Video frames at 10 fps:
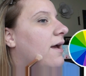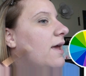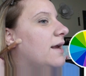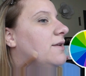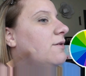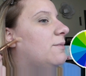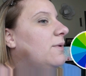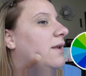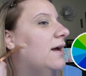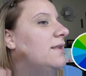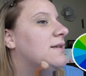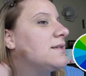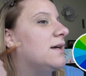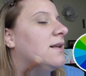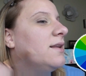and I do apply
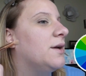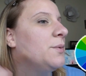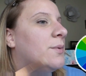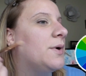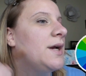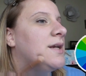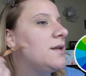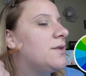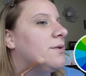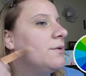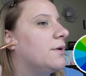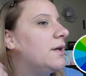this kind of like right through